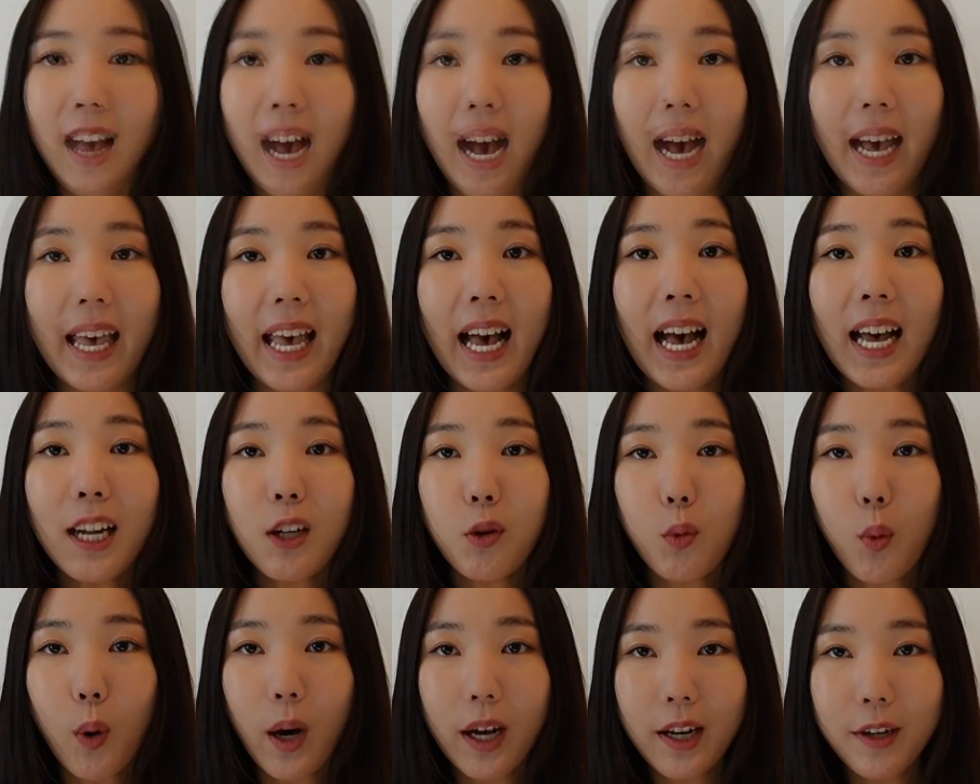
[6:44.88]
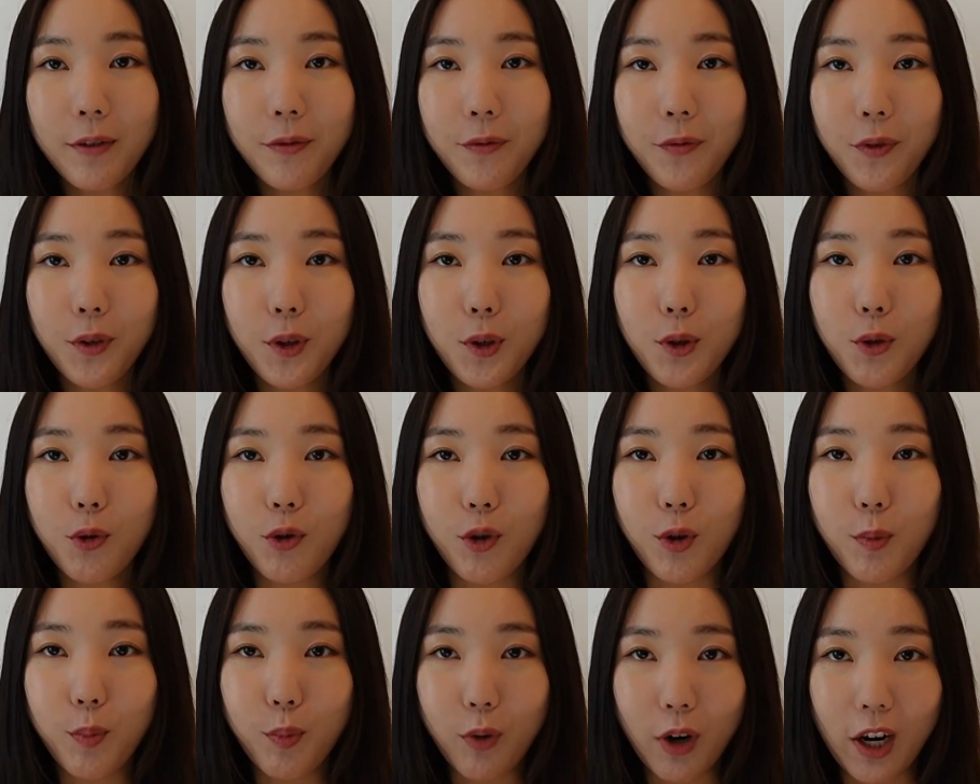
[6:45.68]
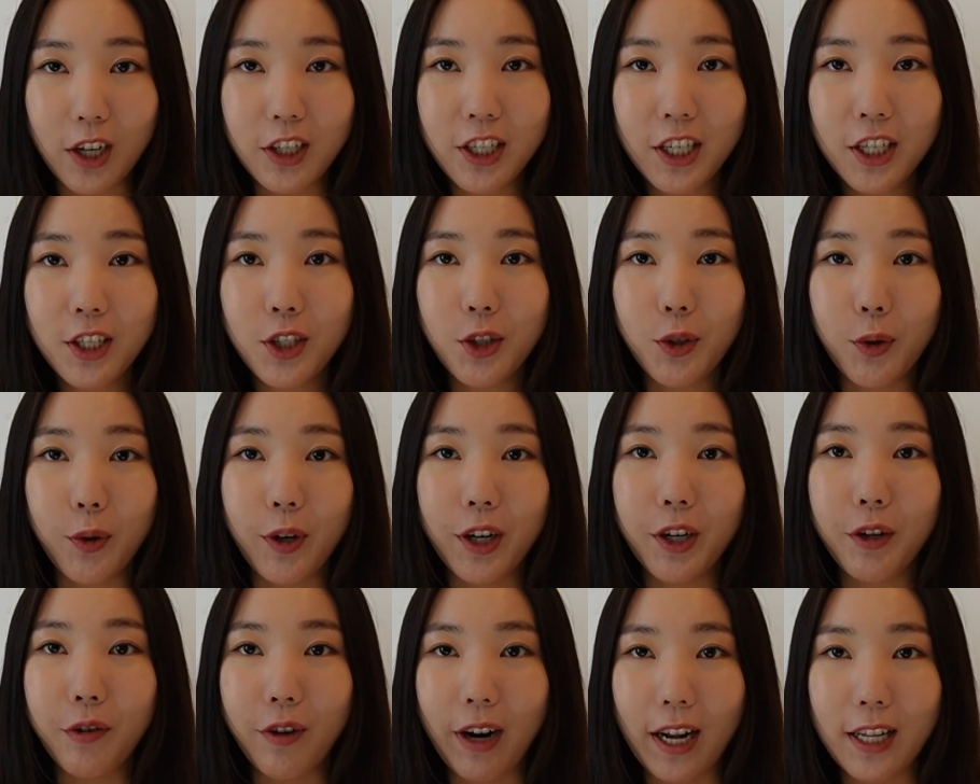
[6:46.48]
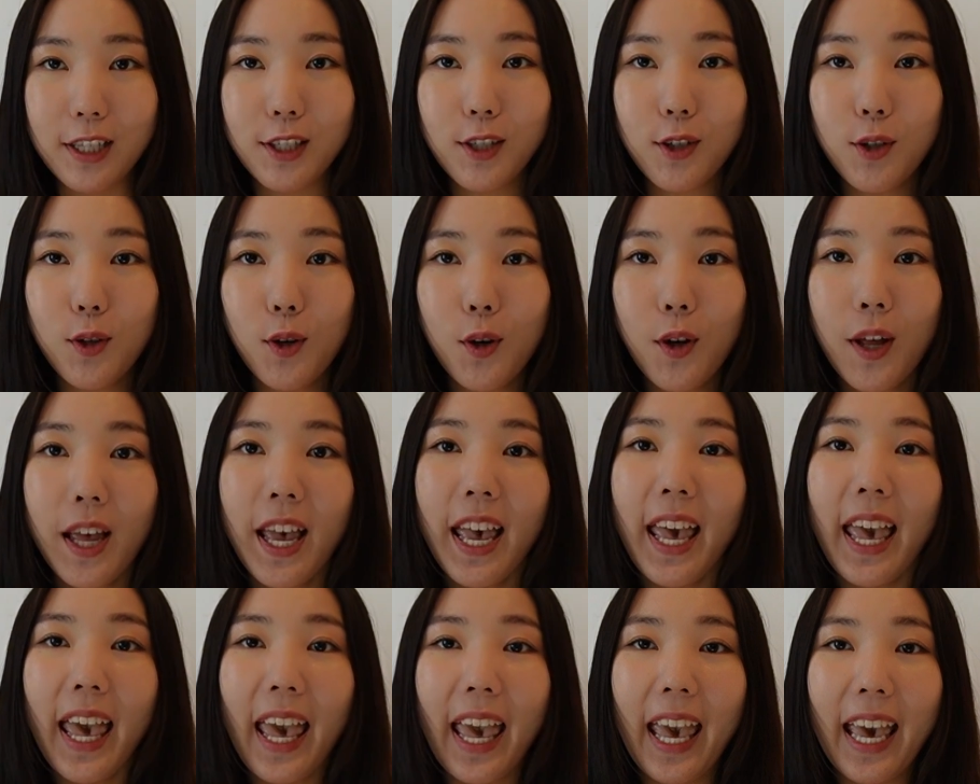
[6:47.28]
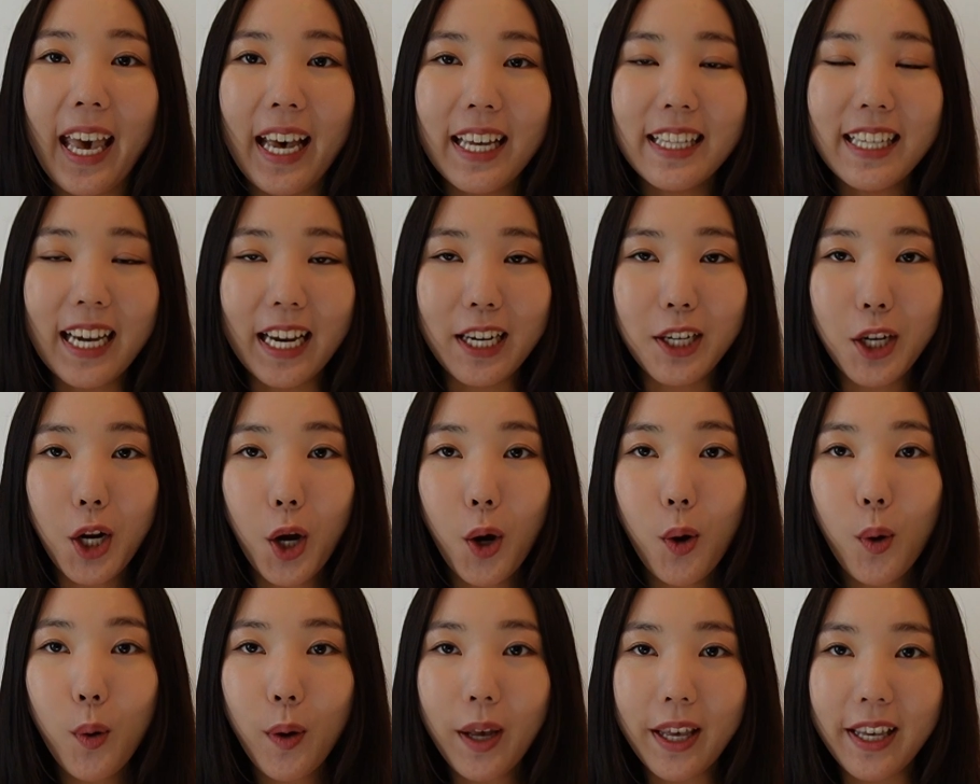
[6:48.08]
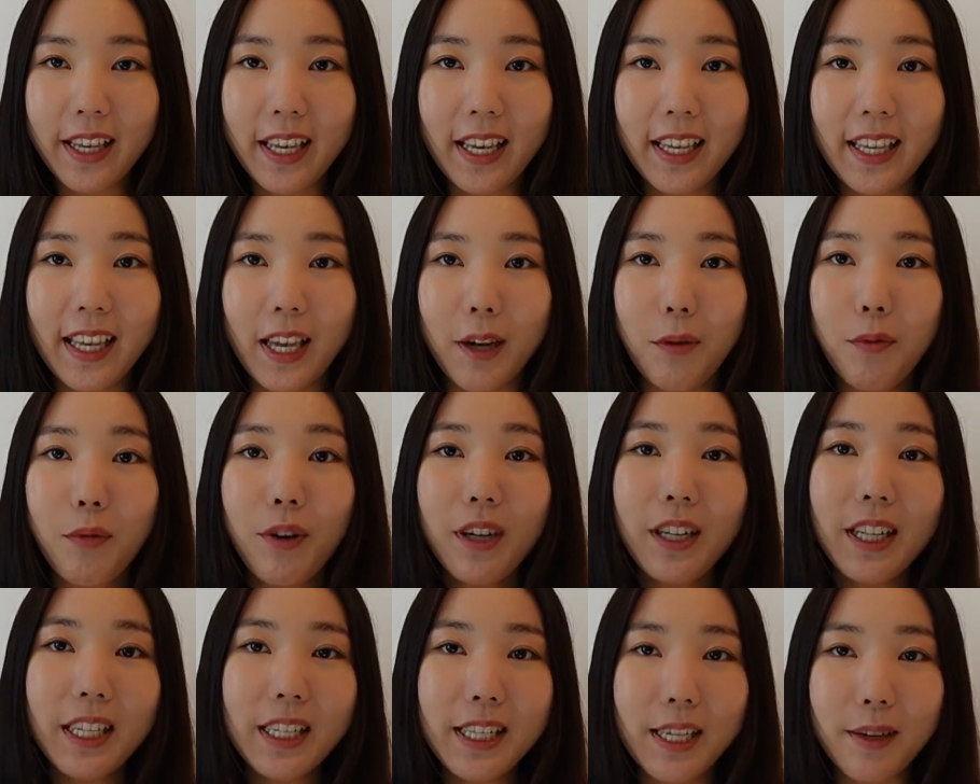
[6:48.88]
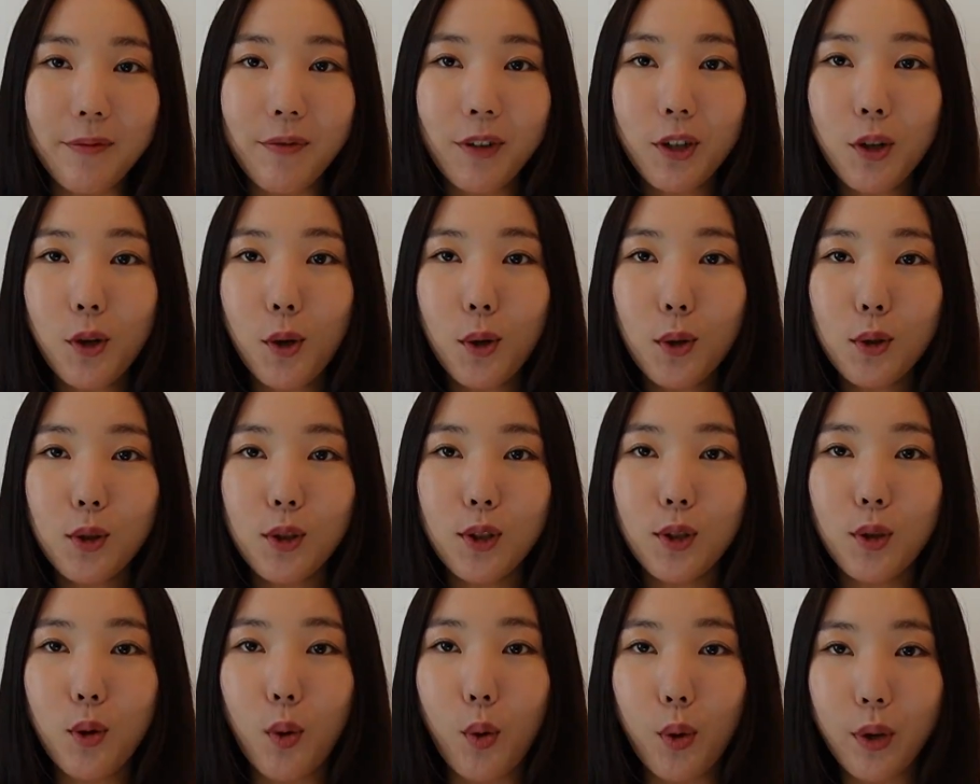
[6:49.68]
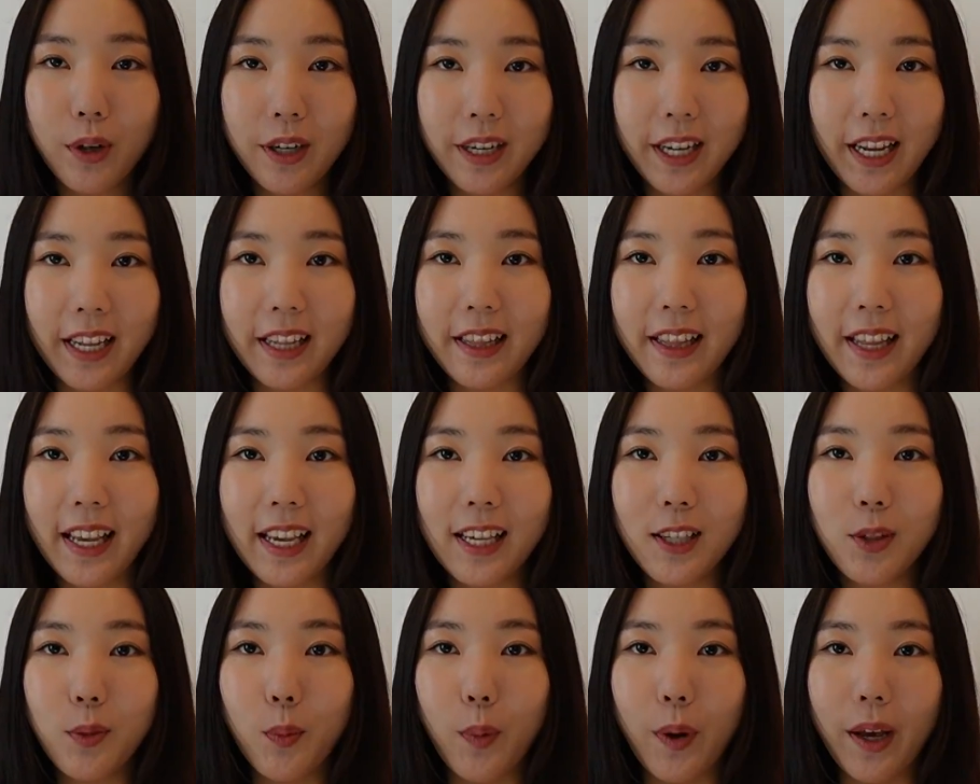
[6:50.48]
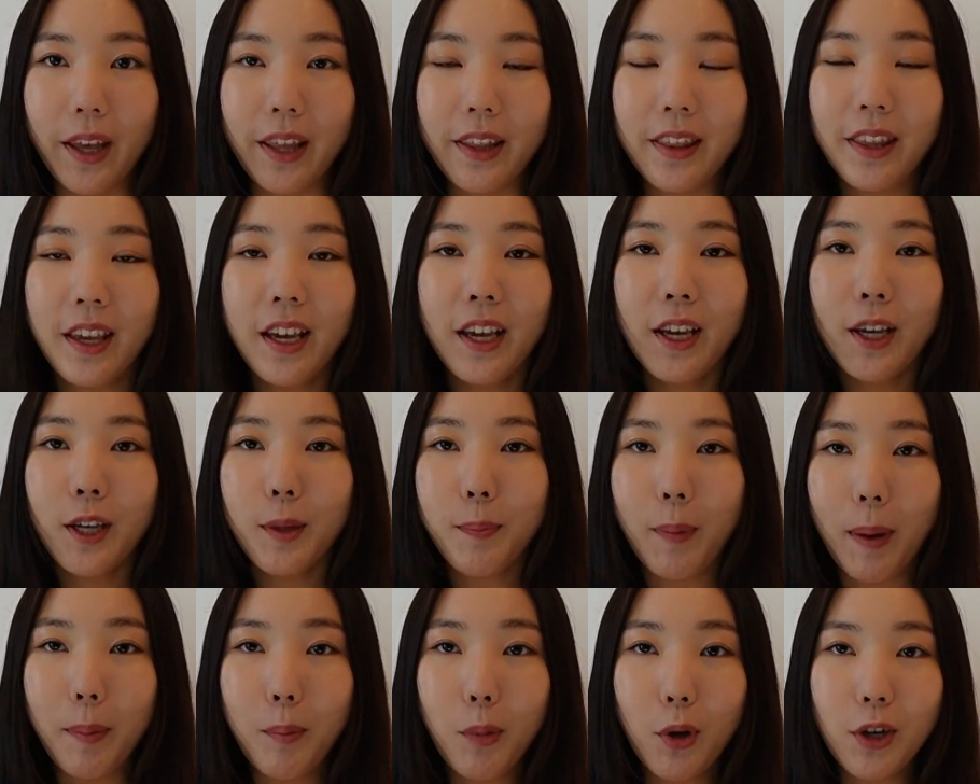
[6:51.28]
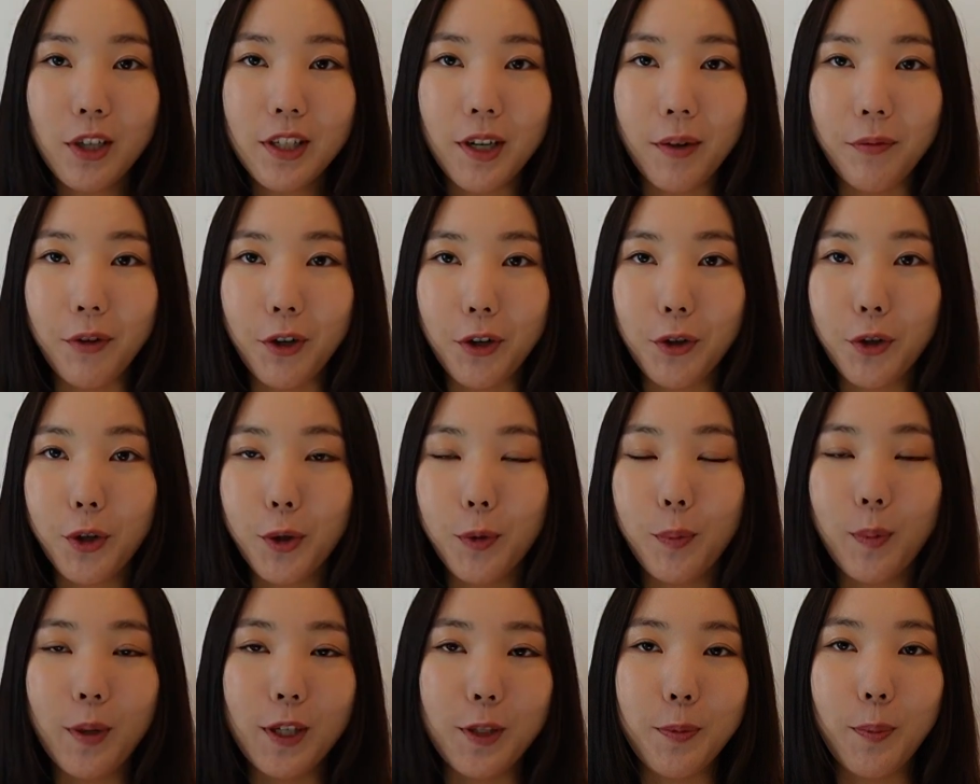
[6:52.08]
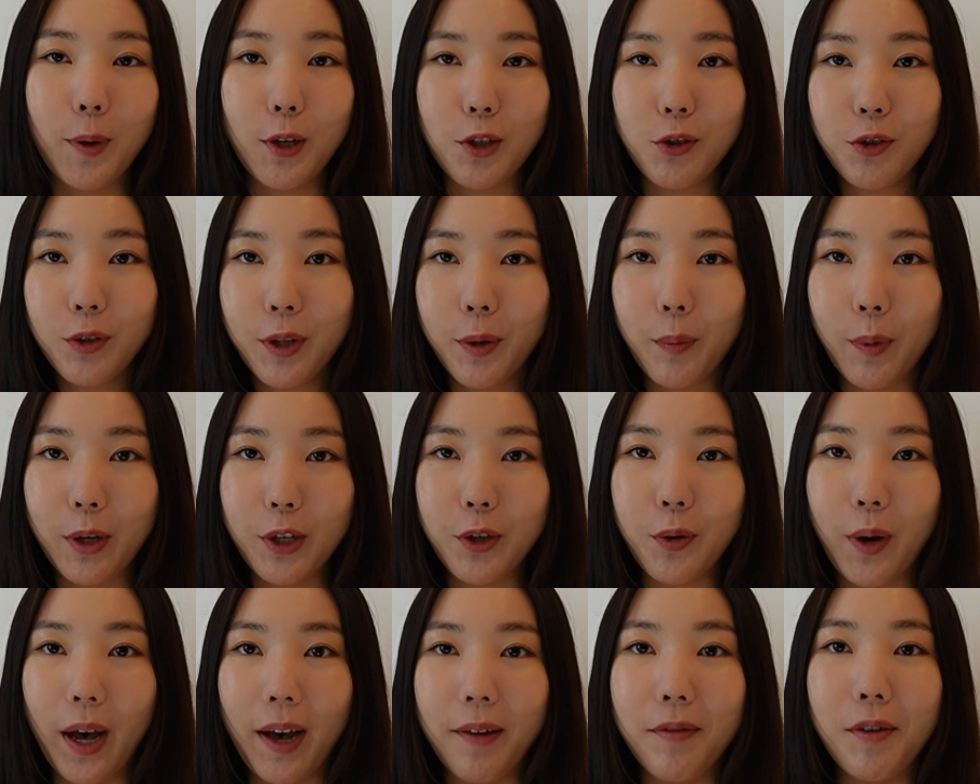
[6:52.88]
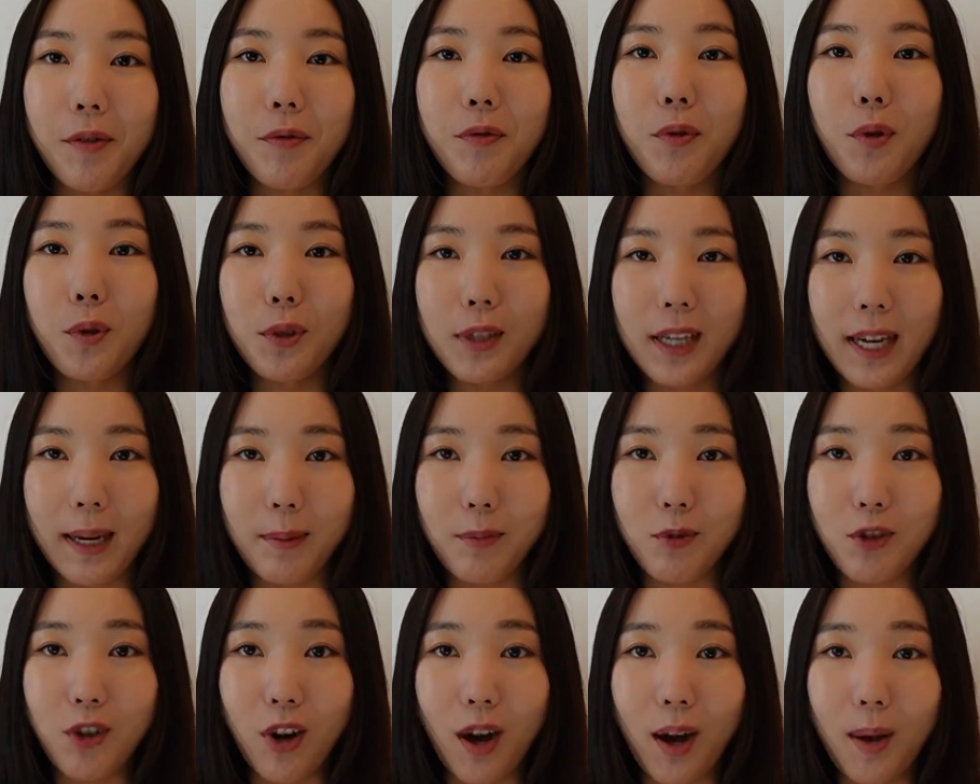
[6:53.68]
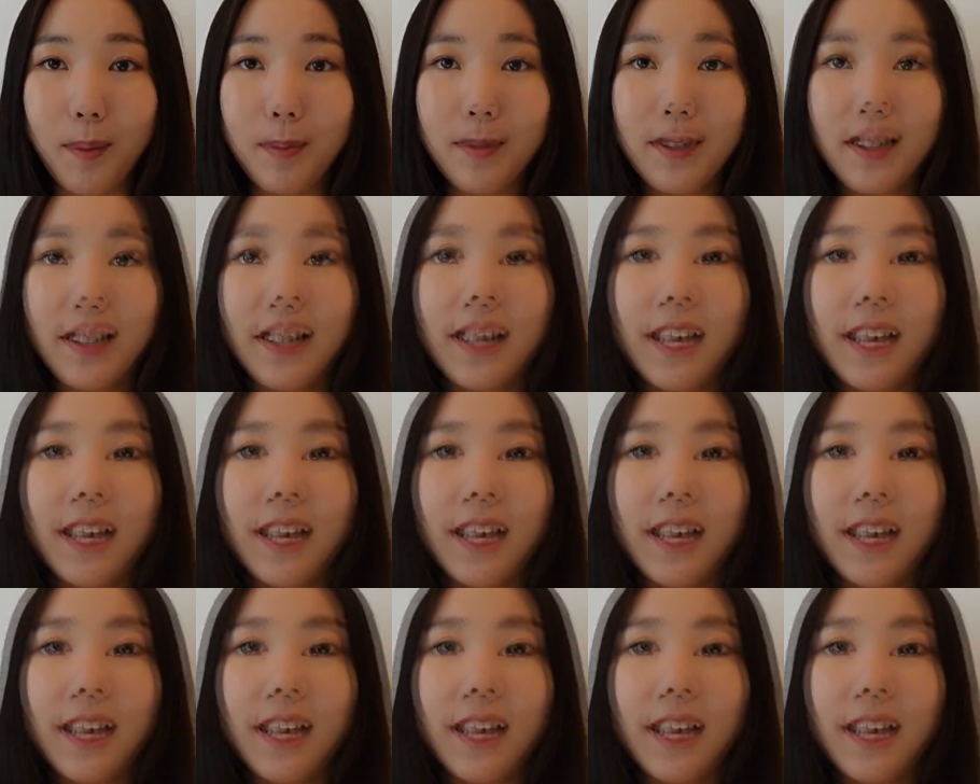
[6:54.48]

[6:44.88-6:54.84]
I had quite a few group projects during grad school, and I know it can get really difficult to coordinate things with members of your group, especially when you have a full-time job.